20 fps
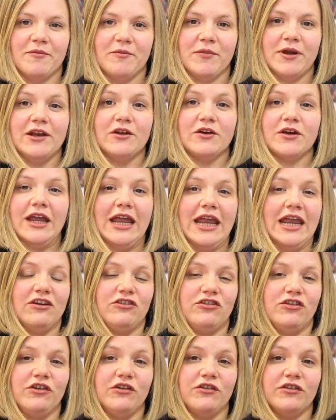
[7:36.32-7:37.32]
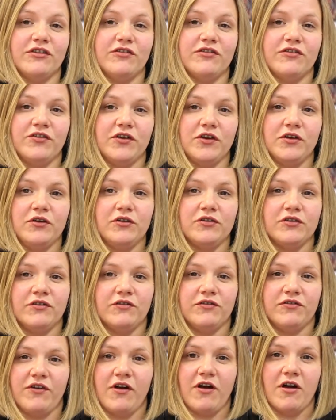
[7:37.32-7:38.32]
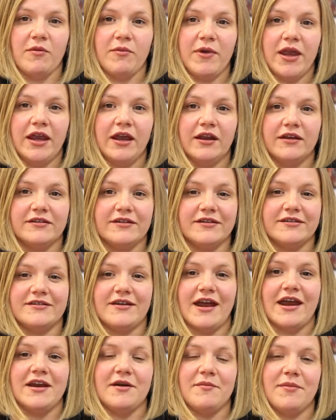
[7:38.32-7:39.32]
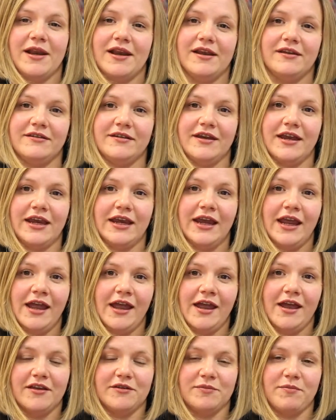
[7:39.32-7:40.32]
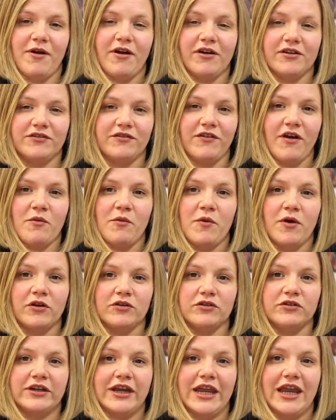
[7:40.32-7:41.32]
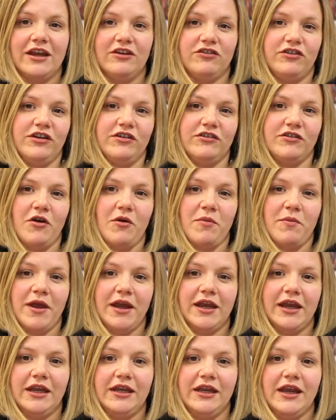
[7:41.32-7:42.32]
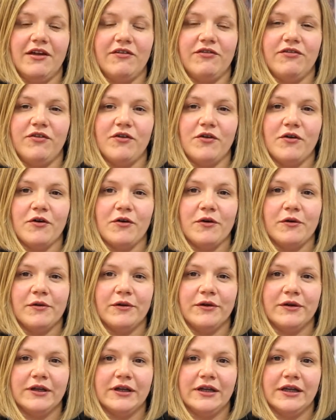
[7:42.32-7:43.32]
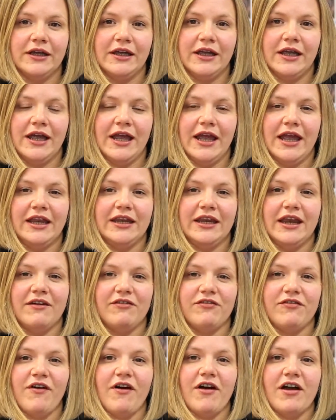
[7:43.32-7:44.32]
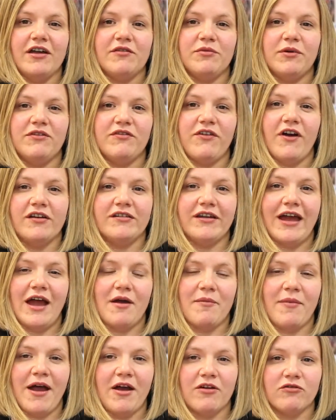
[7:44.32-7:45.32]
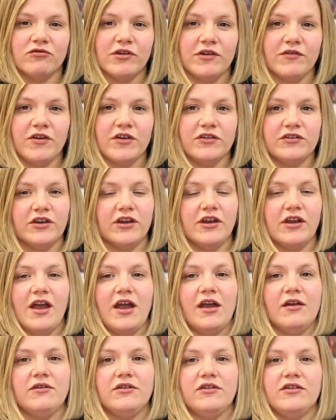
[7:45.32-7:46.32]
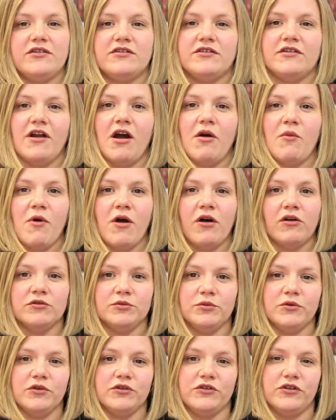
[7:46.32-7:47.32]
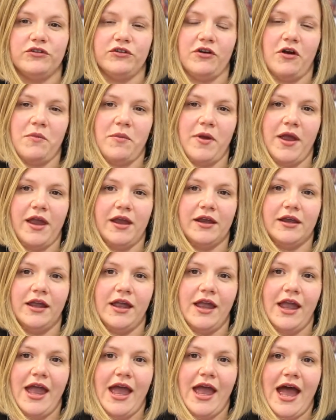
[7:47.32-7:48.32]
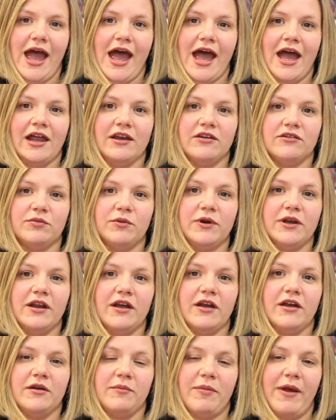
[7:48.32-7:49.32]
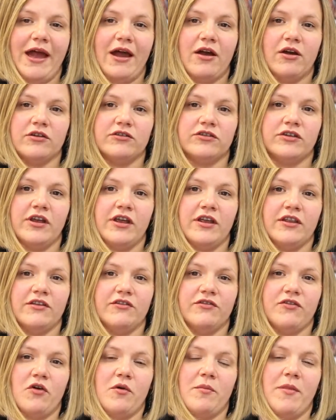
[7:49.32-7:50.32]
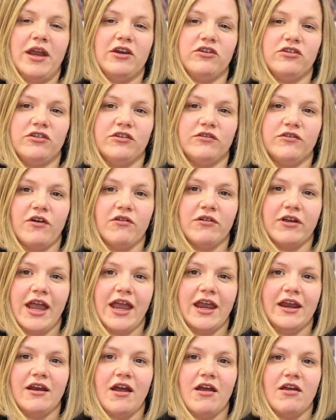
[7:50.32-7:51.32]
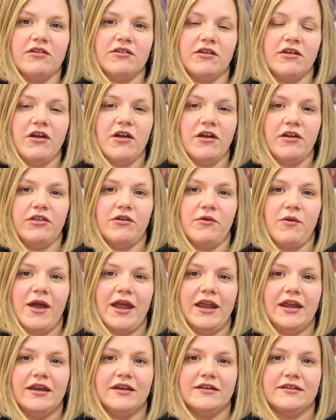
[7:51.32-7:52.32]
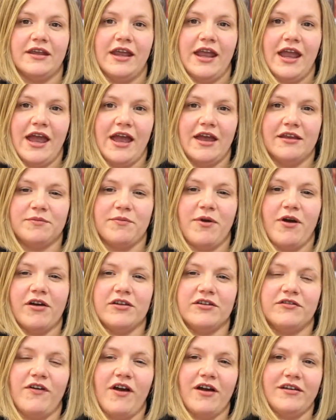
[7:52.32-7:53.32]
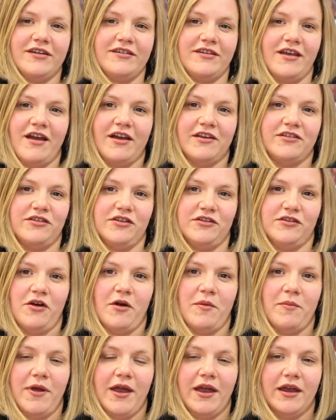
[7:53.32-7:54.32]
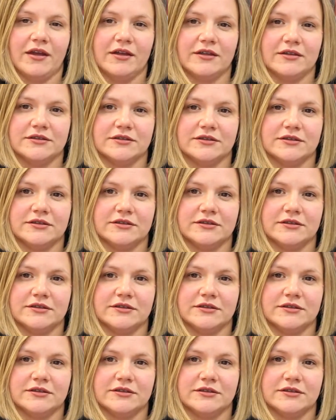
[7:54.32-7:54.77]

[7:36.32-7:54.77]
We look at issues of food and farming and sustainability as part of our World Kitchen topic in year 4. In year 5 we find out about rivers and coasts in our Wild Water topic, and we learn about the formation of volcanoes and earthquakes as part of our disaster topic.